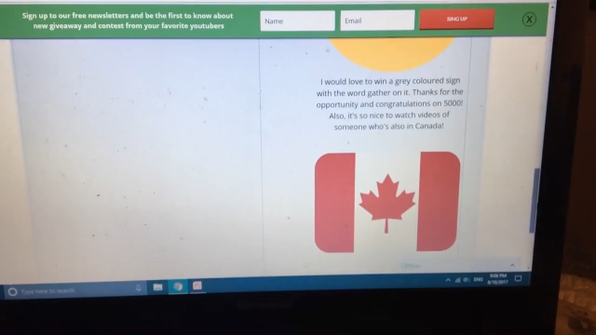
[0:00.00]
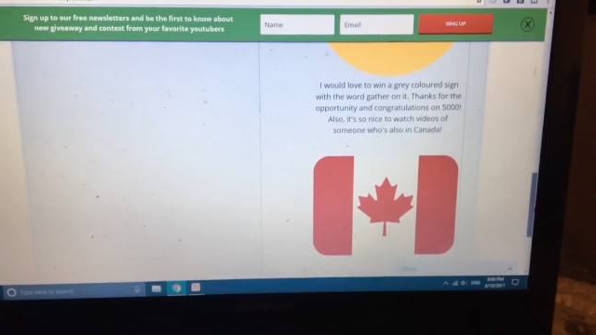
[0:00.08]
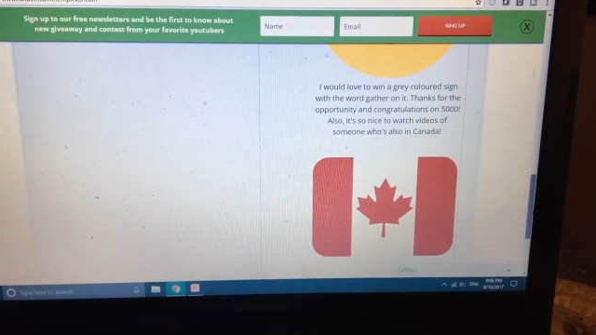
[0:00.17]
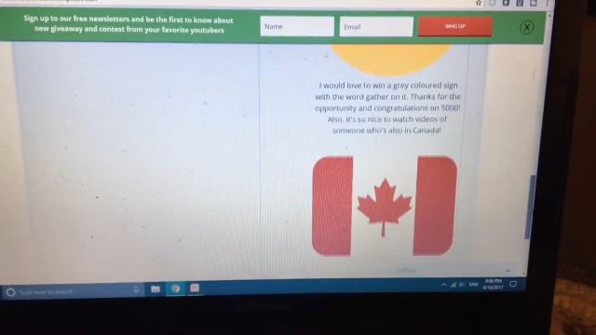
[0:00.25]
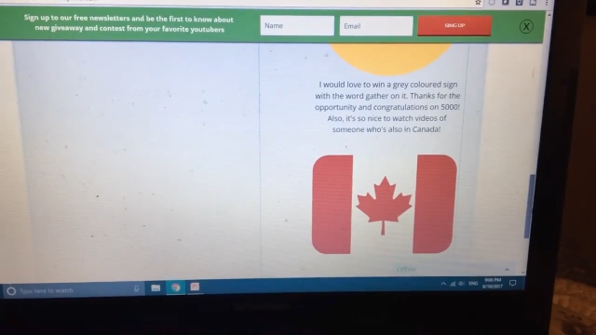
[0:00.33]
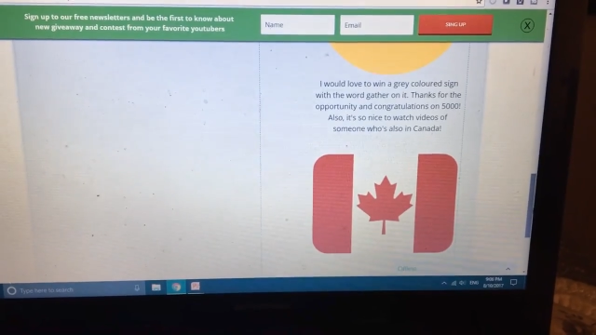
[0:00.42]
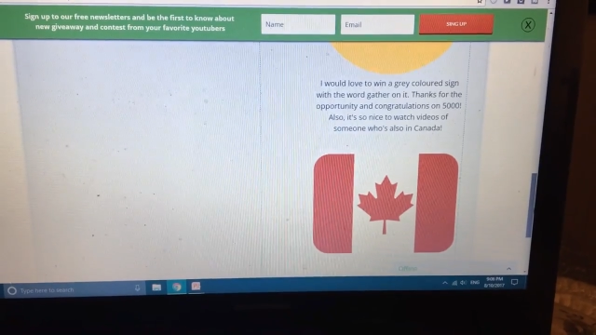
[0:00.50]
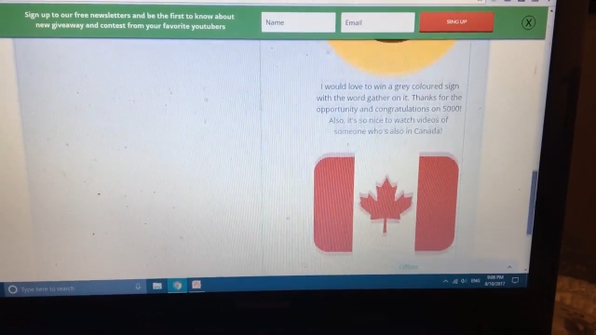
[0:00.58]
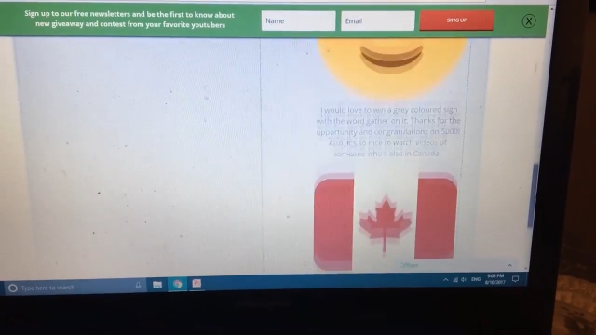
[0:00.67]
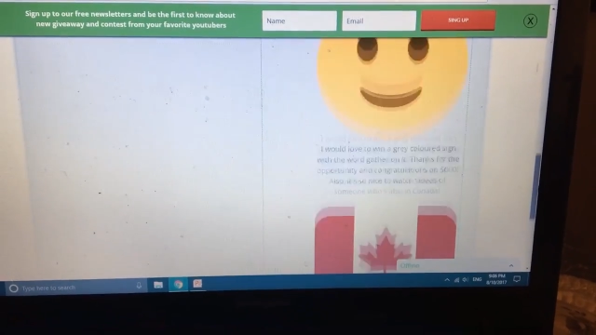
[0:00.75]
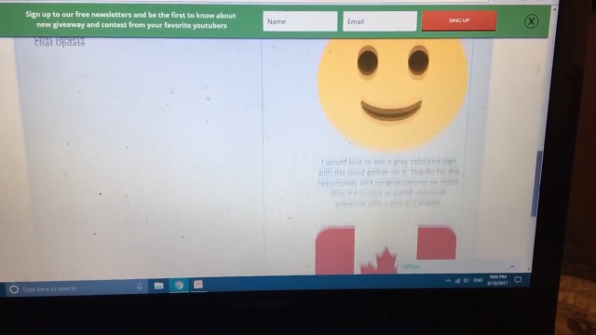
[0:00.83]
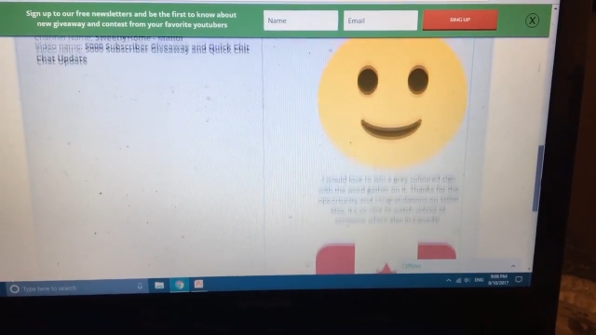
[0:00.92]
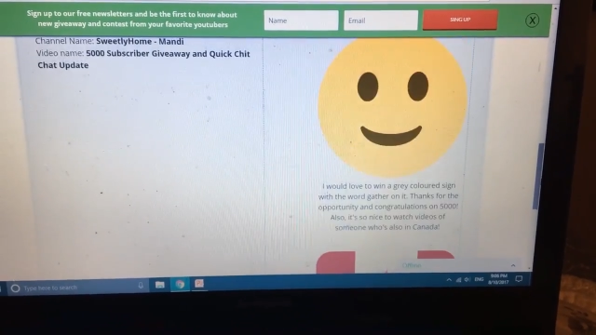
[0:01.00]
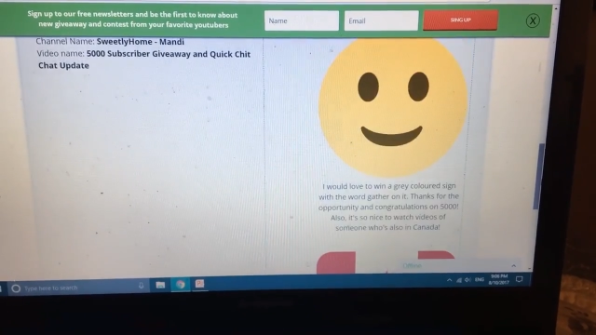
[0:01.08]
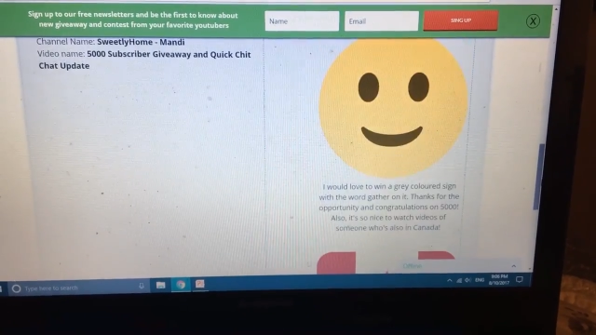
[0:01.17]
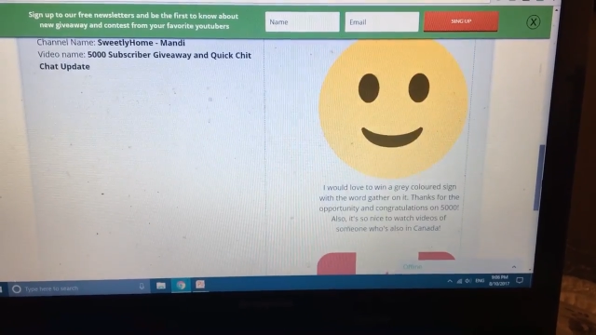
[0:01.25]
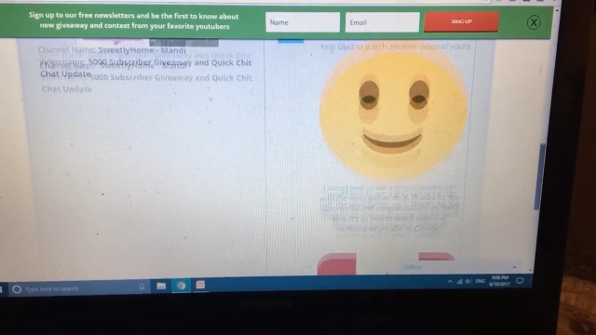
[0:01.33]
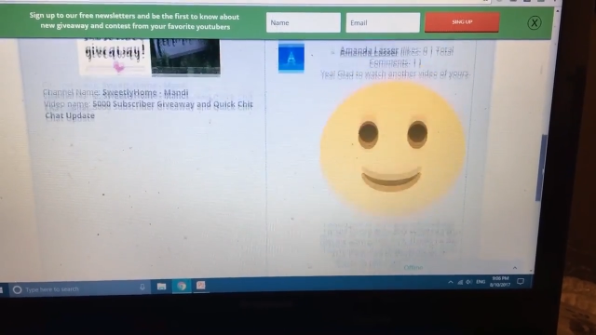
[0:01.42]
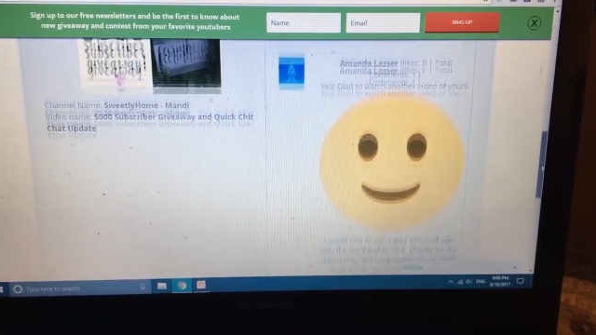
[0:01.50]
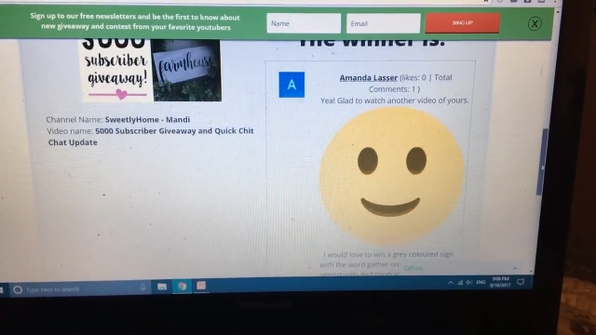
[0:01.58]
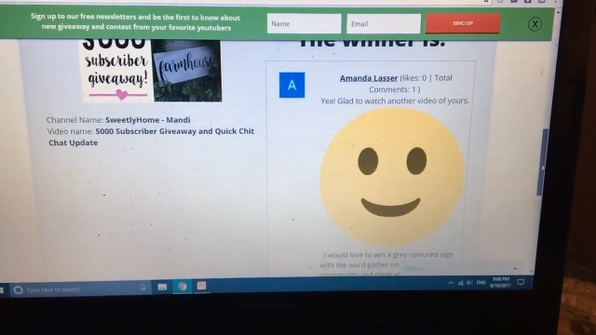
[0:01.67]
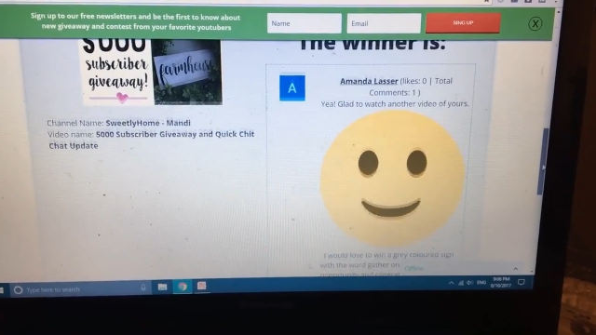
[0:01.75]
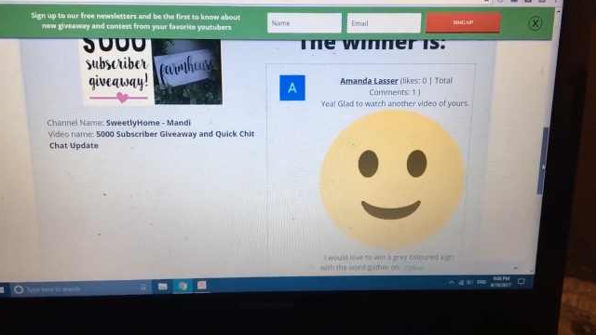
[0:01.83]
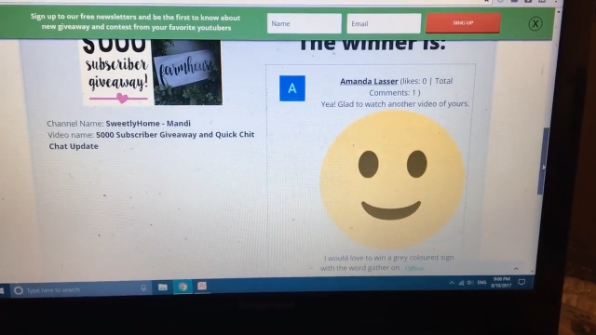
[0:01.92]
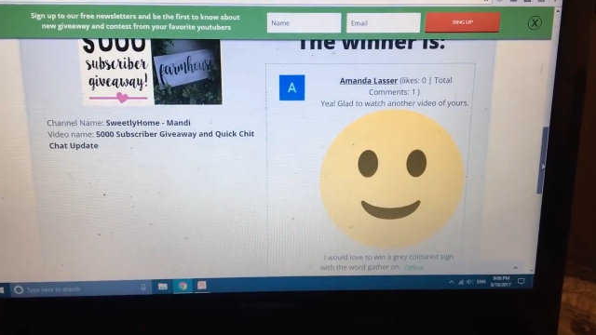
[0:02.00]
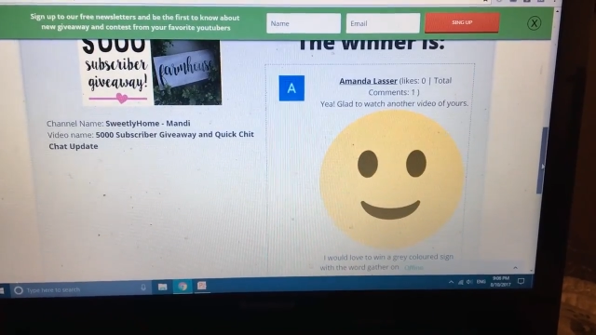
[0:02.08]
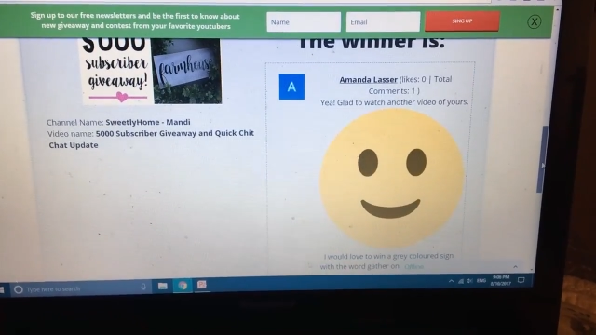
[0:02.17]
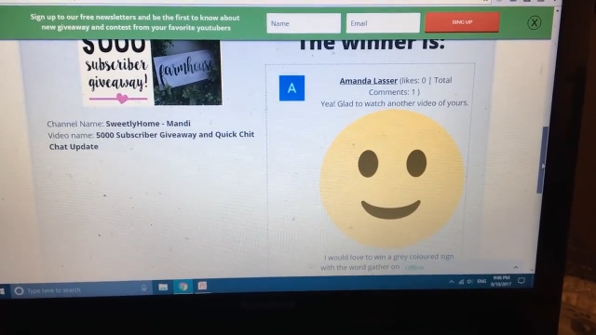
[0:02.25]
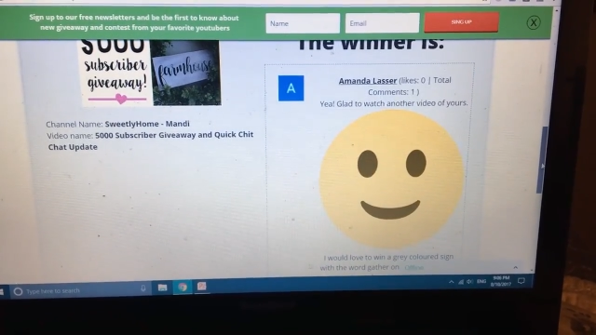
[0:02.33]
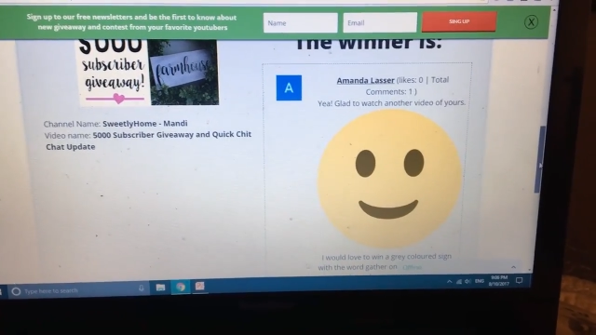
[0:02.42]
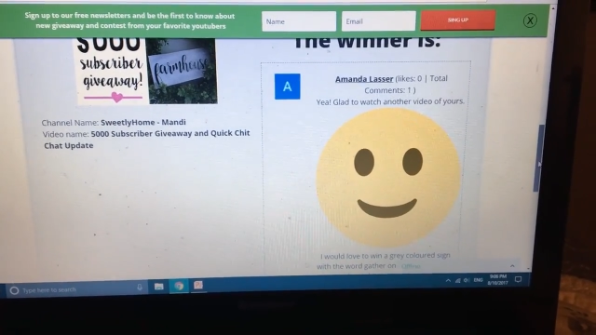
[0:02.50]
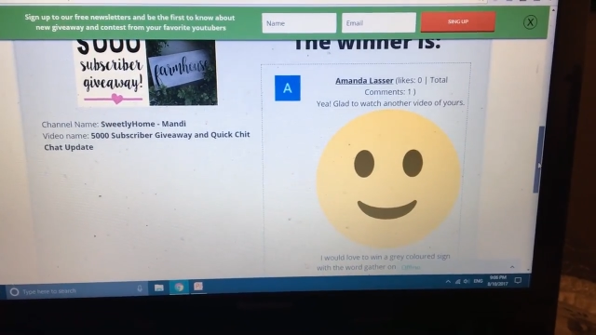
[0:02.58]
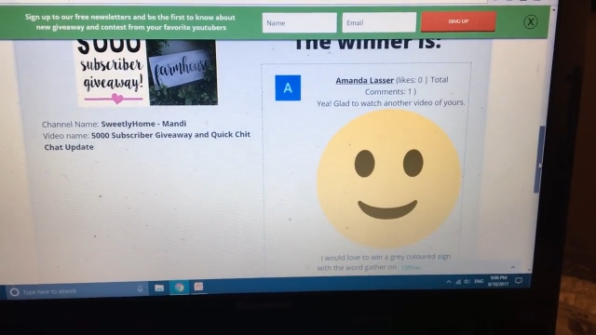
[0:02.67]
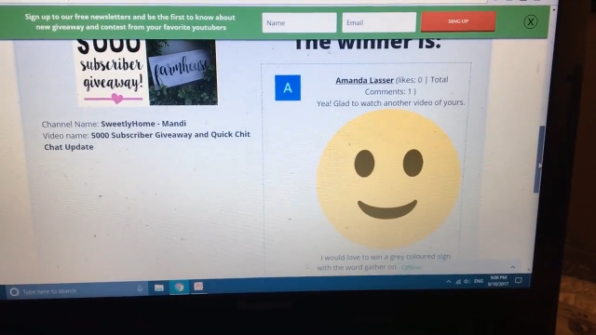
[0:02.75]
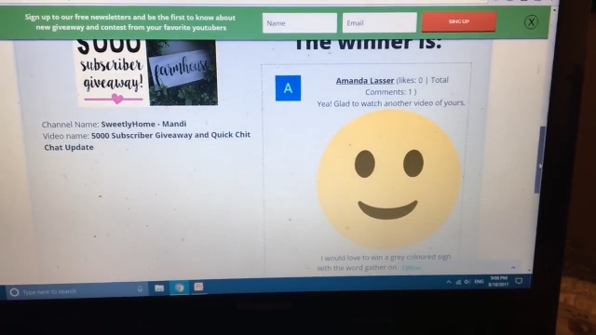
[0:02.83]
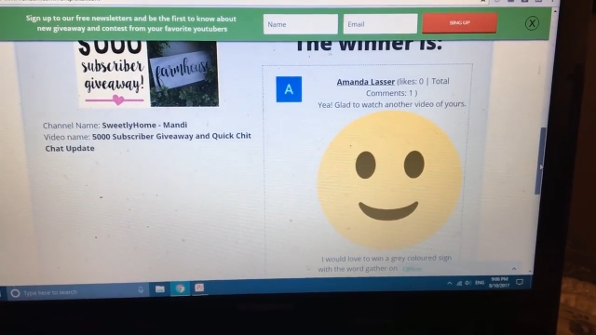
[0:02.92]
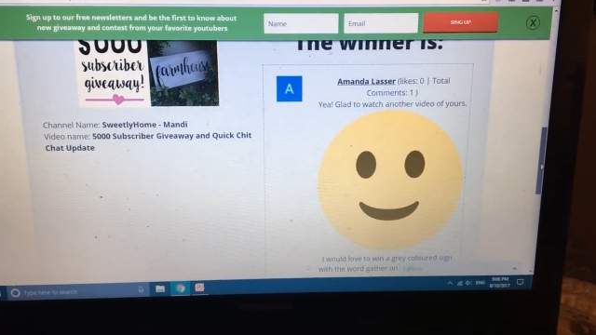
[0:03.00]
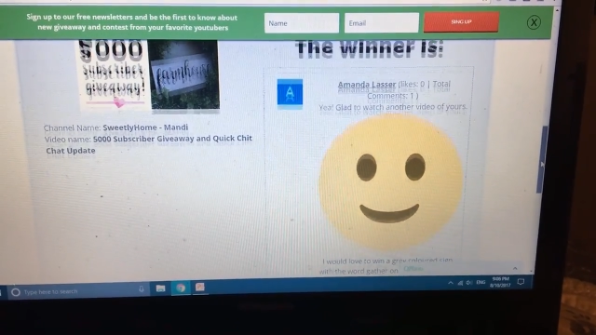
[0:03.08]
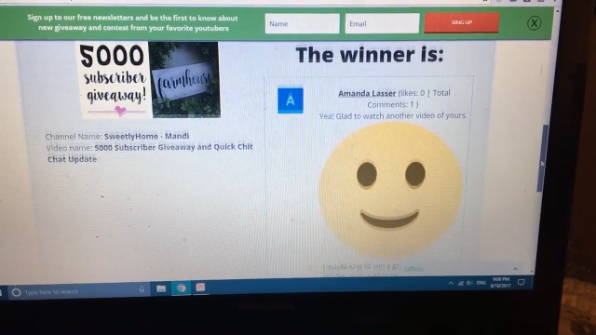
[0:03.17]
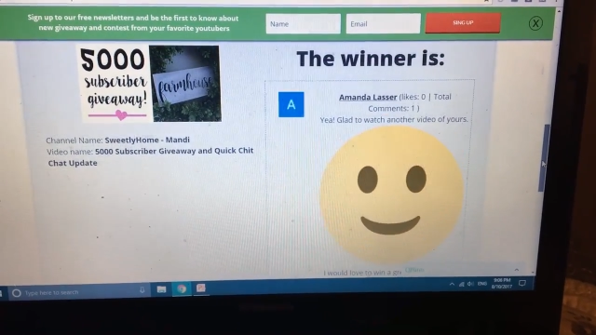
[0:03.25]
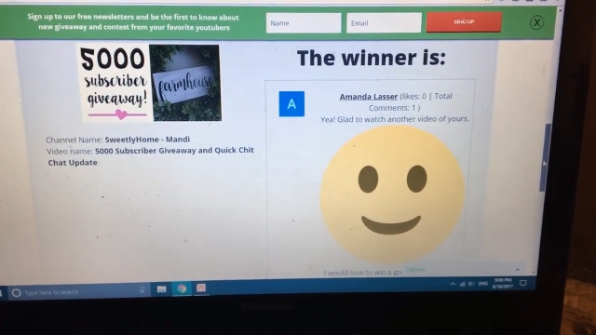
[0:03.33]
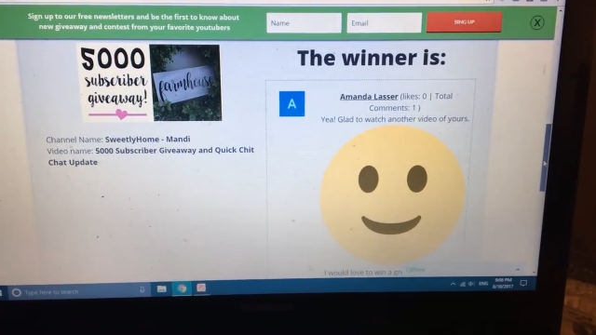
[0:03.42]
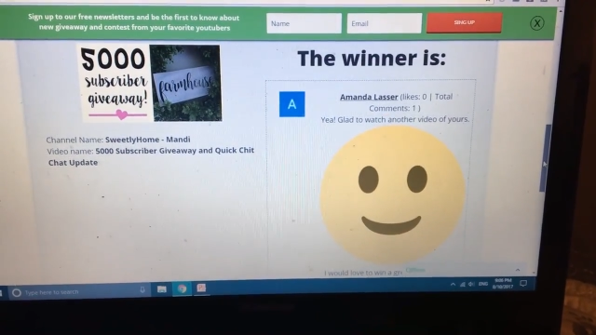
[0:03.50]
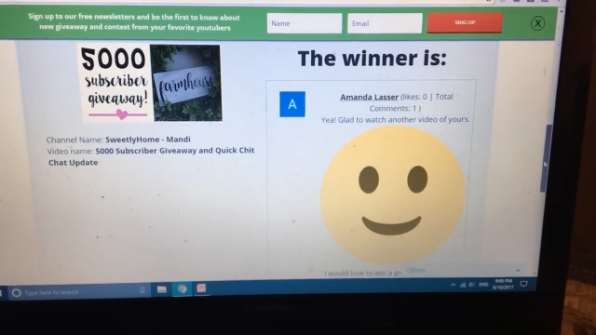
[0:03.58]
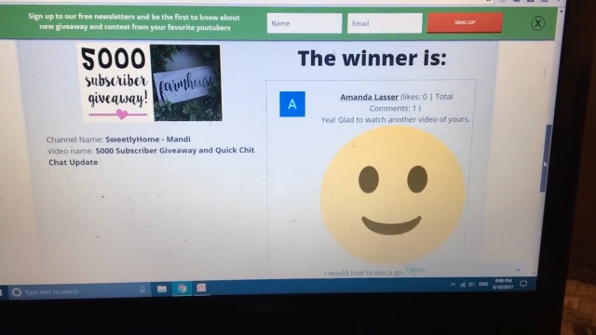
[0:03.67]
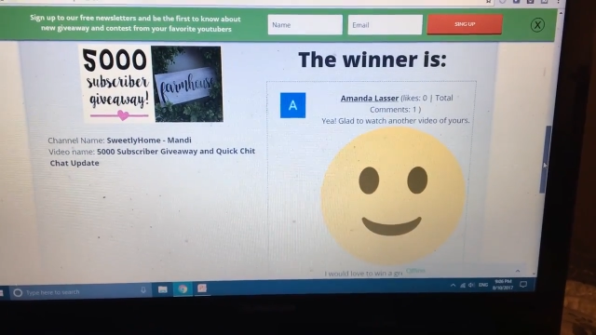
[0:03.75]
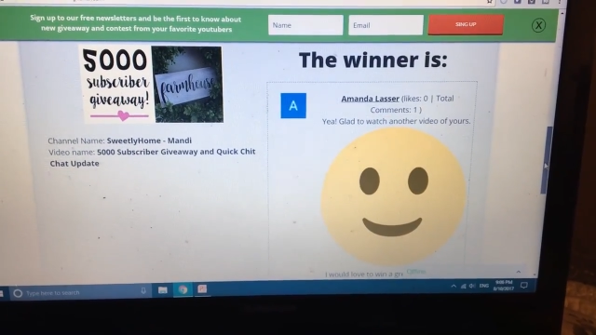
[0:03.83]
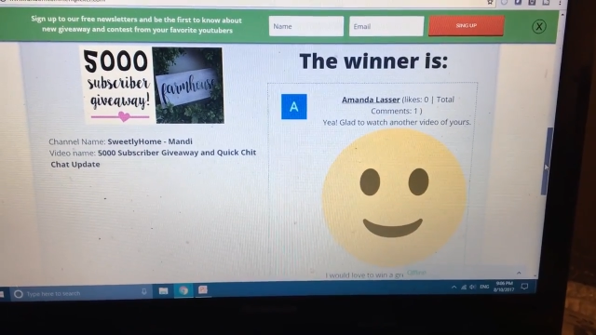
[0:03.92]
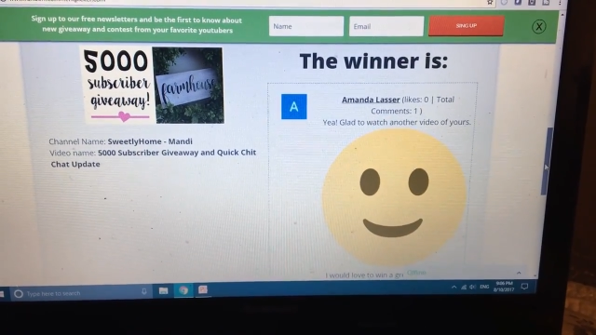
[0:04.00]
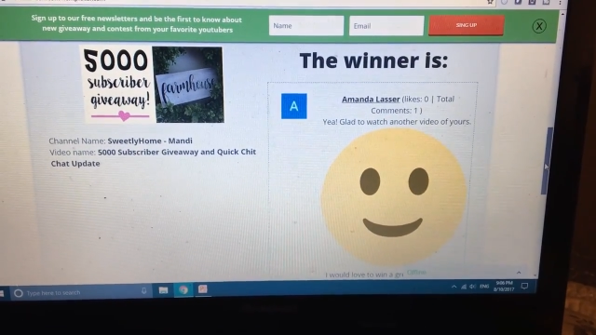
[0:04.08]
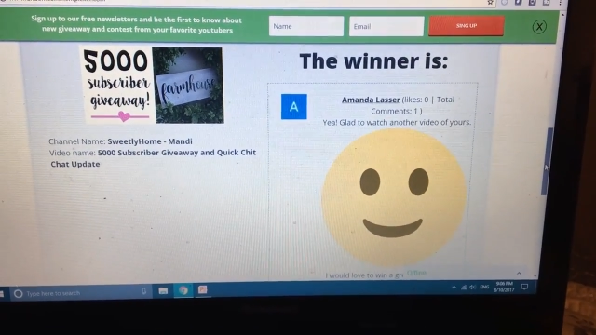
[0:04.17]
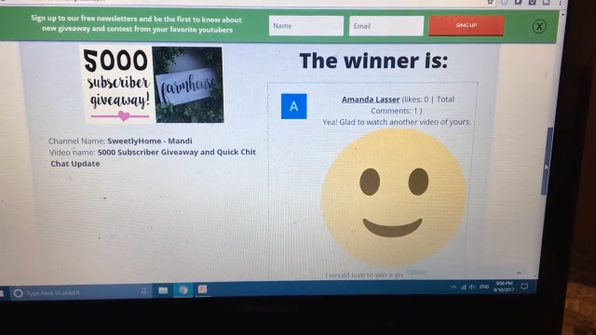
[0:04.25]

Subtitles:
No face is visible, so there are no lips to read.